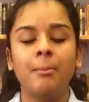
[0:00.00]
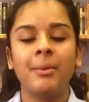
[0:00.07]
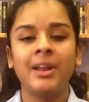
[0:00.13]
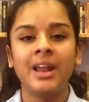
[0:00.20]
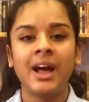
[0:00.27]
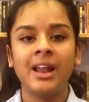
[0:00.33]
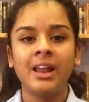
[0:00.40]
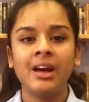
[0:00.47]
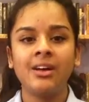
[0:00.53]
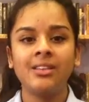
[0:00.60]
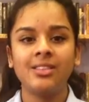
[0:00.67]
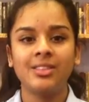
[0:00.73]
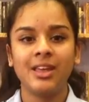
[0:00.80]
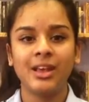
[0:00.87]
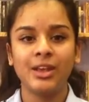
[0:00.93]
Malala,
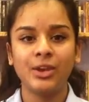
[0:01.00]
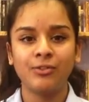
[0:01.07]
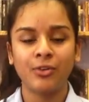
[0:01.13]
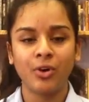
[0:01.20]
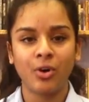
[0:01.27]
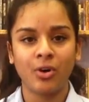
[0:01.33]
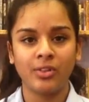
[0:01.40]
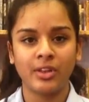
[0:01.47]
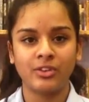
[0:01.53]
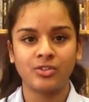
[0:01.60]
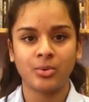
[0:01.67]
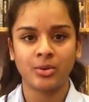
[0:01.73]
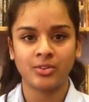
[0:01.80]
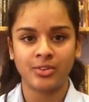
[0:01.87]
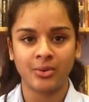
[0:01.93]
thank you for all that
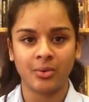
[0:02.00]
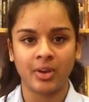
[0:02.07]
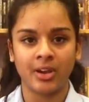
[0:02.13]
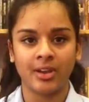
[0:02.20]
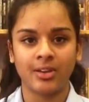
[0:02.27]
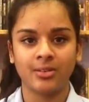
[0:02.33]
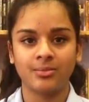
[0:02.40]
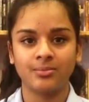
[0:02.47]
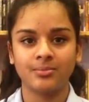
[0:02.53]
you are doing.